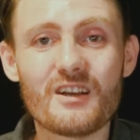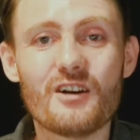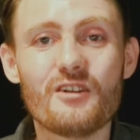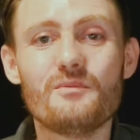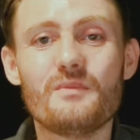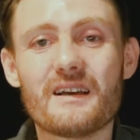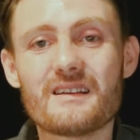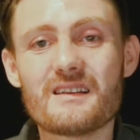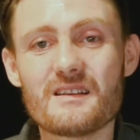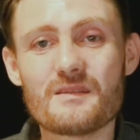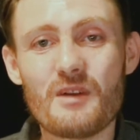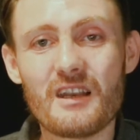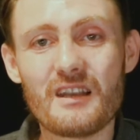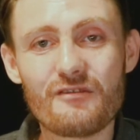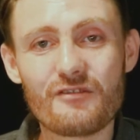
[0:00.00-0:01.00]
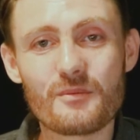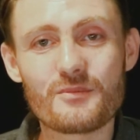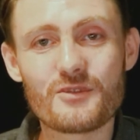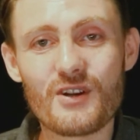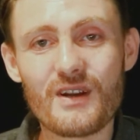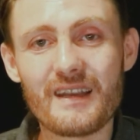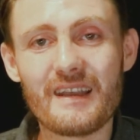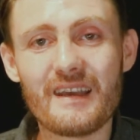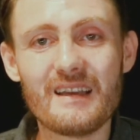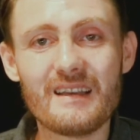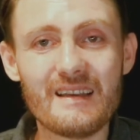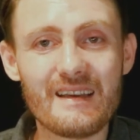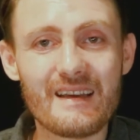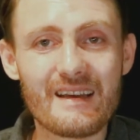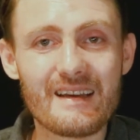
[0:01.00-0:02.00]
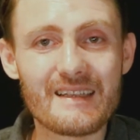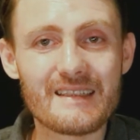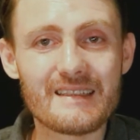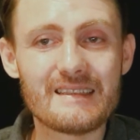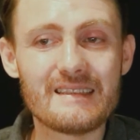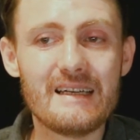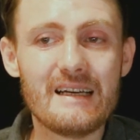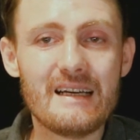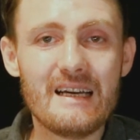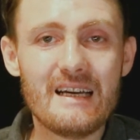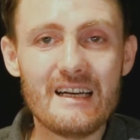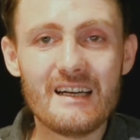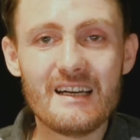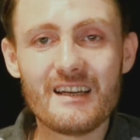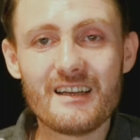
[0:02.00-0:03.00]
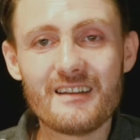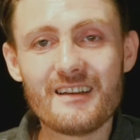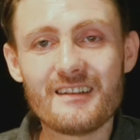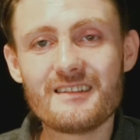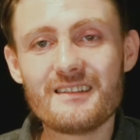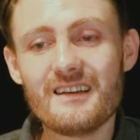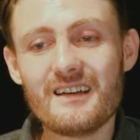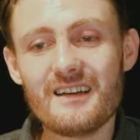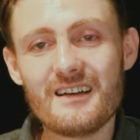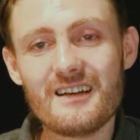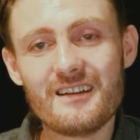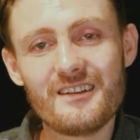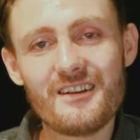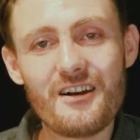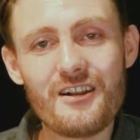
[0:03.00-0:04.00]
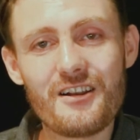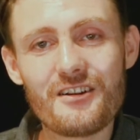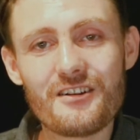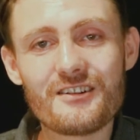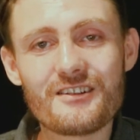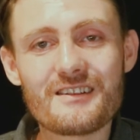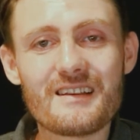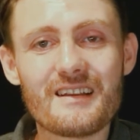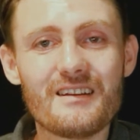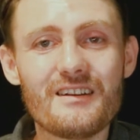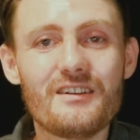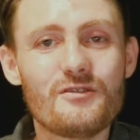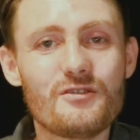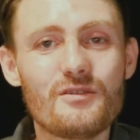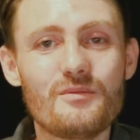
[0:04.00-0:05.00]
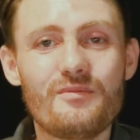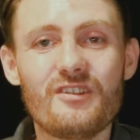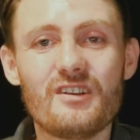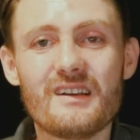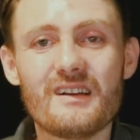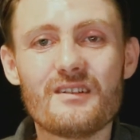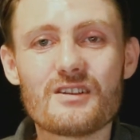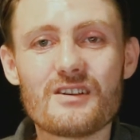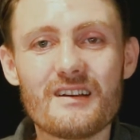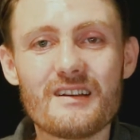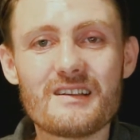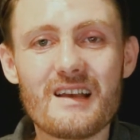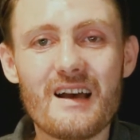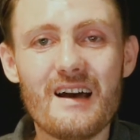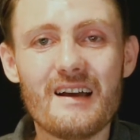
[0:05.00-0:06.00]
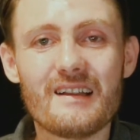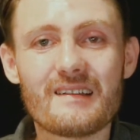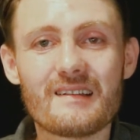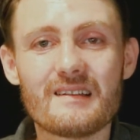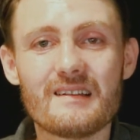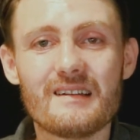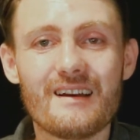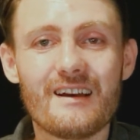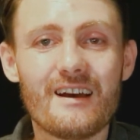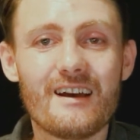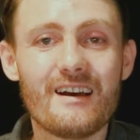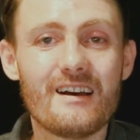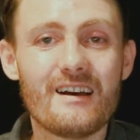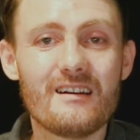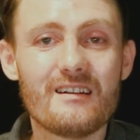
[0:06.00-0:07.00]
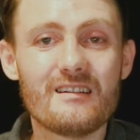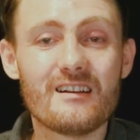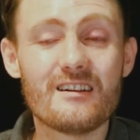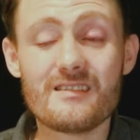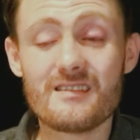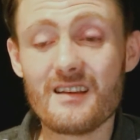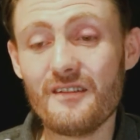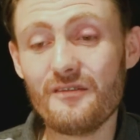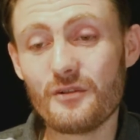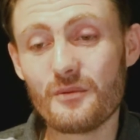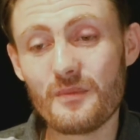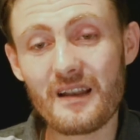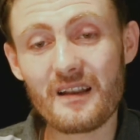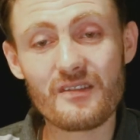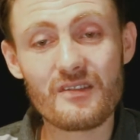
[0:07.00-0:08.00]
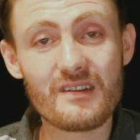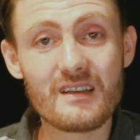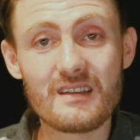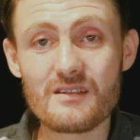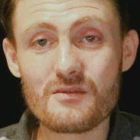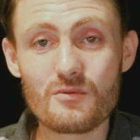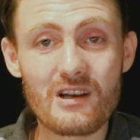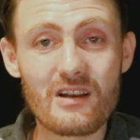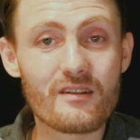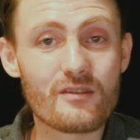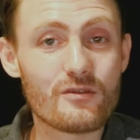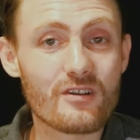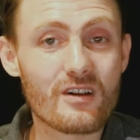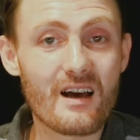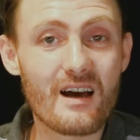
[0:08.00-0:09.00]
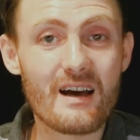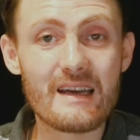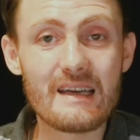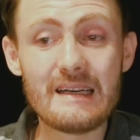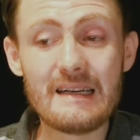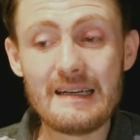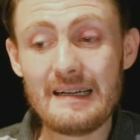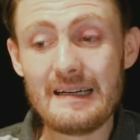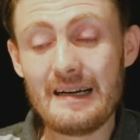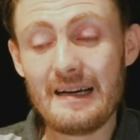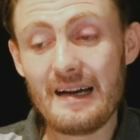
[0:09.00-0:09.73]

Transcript: you know, makes his money from trading, and he does the, the alerts and the YouTube videos on the side. And aside from that, I think he's a really cool guy.